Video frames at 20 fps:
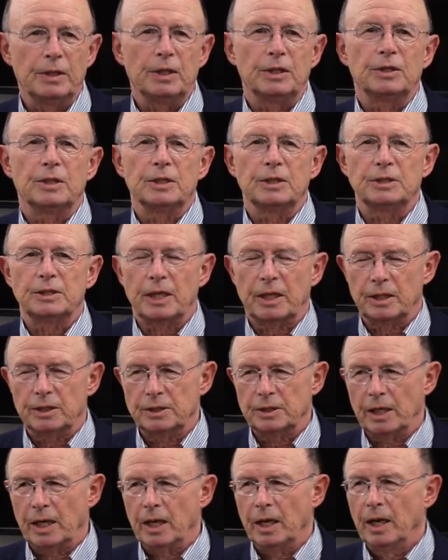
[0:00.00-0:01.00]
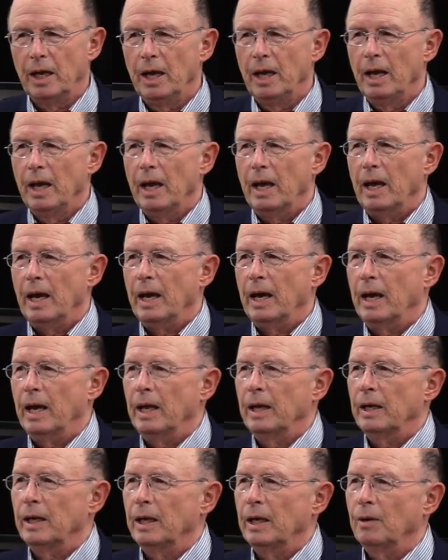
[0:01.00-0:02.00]
the, the second state.
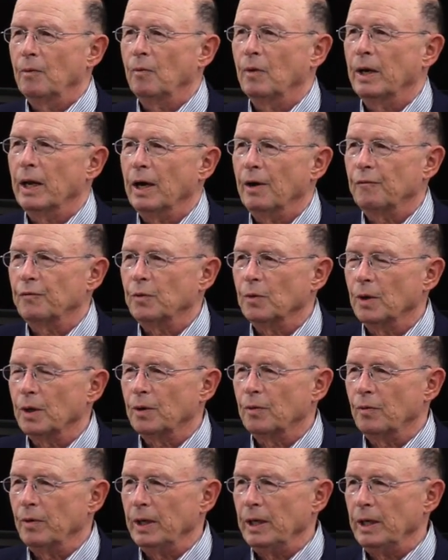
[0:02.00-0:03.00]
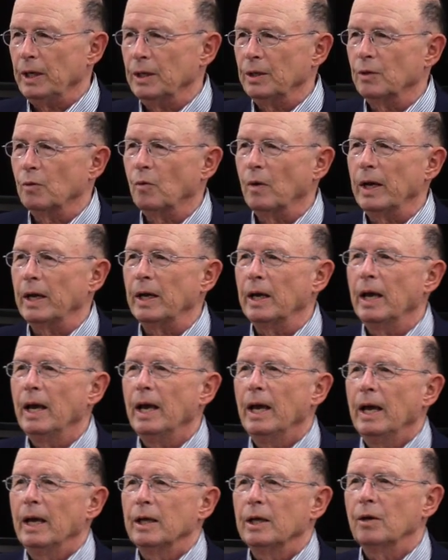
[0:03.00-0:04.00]
And it would have to agree the way,
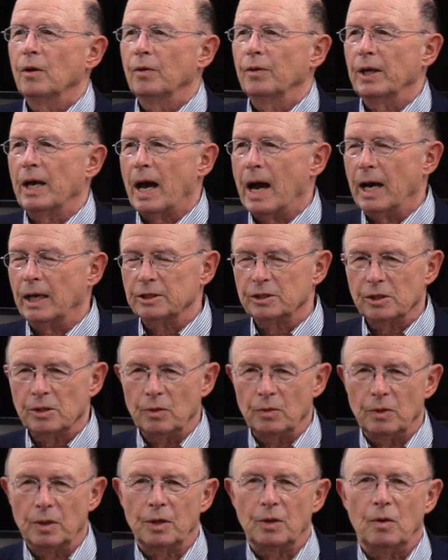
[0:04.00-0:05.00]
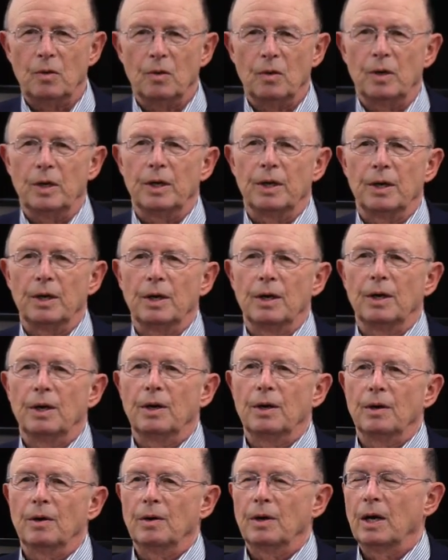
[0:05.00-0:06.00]
you know, the Oslo Accord,
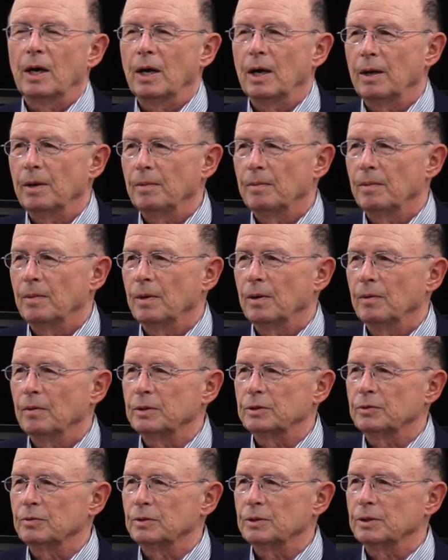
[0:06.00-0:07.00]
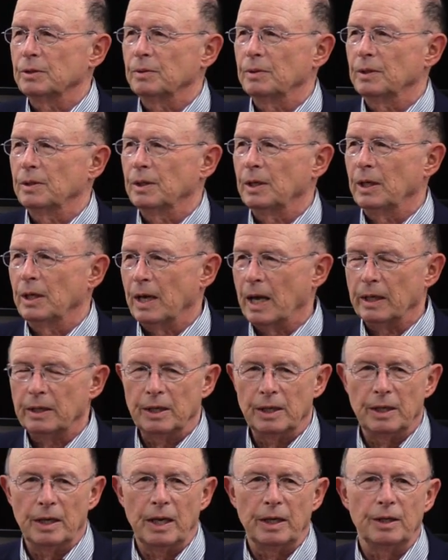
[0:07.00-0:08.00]
um, which was in
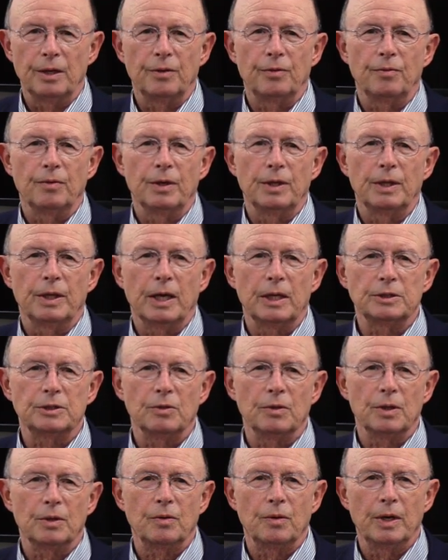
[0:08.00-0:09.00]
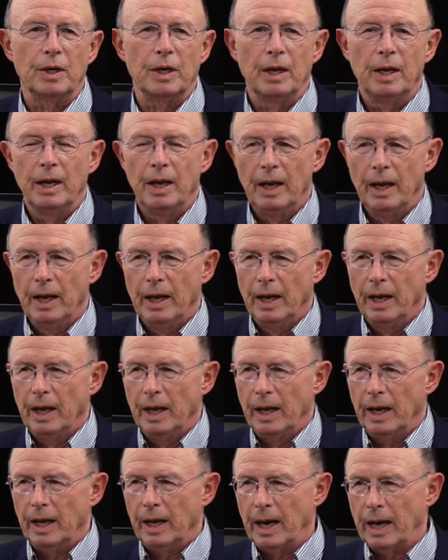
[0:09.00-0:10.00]
1993, the Oslo Accord,
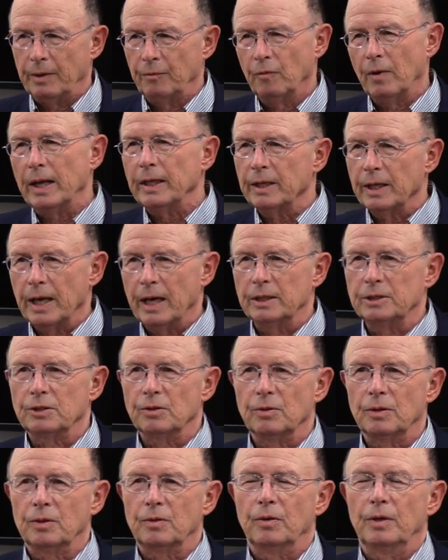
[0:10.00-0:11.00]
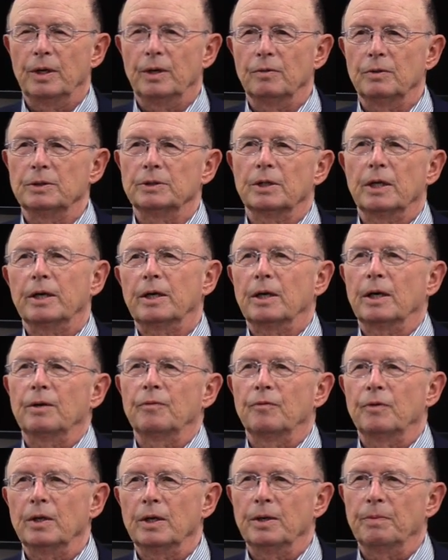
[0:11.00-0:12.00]
I read the Oslo Accord. It was like
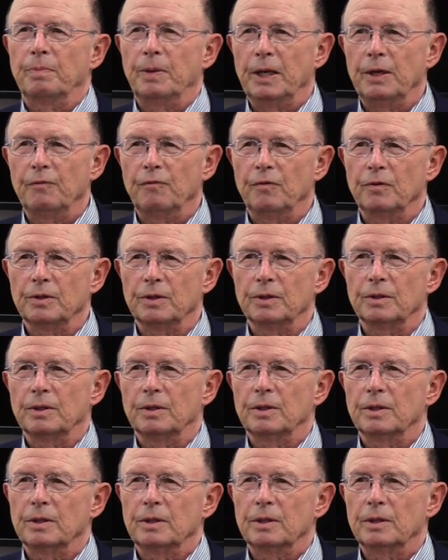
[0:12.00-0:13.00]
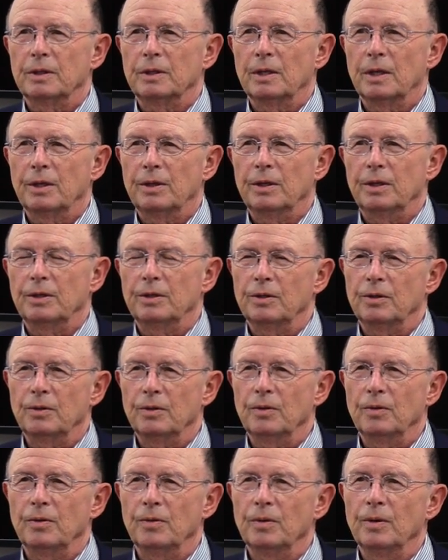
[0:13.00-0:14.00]
a really painful thing to
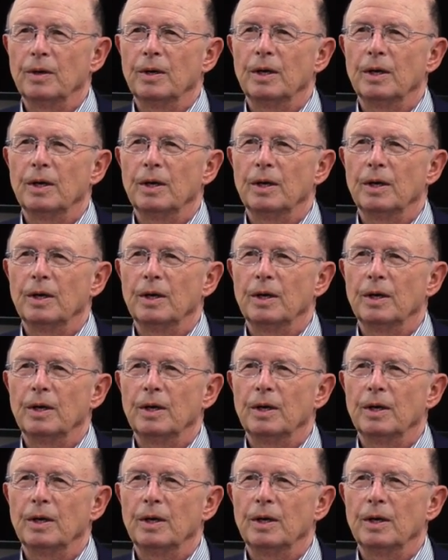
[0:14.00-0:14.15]
do,